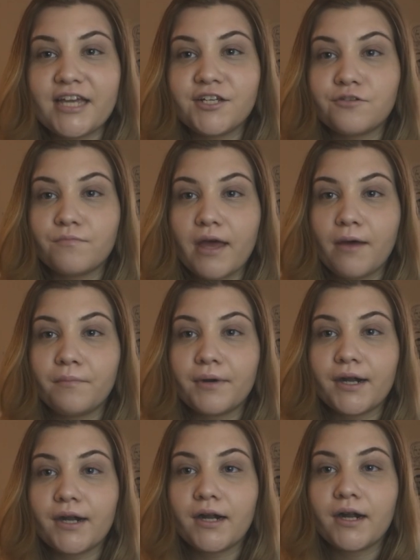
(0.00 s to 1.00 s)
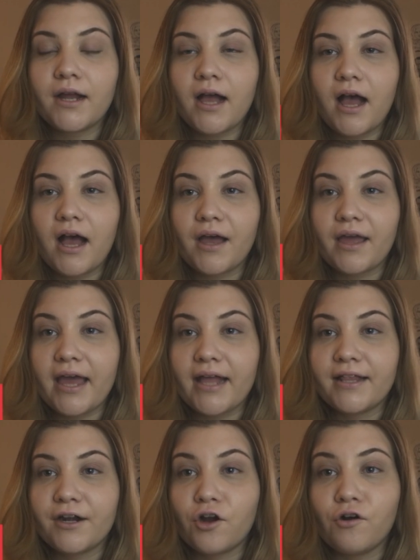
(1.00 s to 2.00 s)
each member
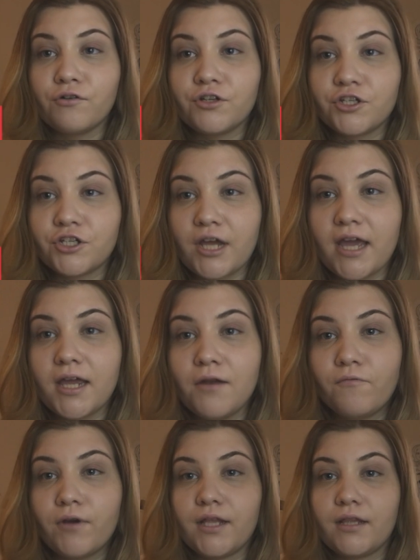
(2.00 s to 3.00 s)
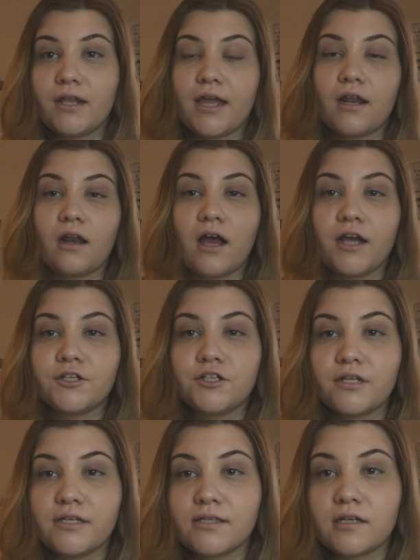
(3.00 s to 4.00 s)
had their own shade when they
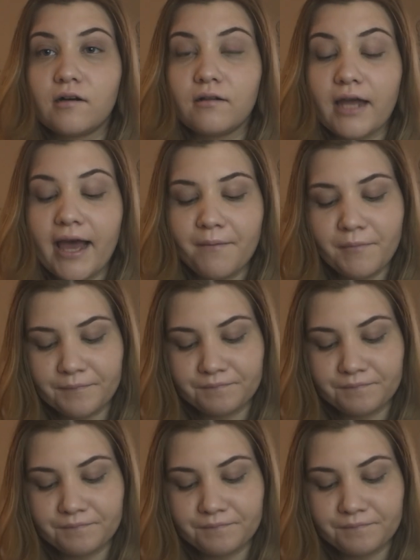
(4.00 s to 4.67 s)
launched this collab.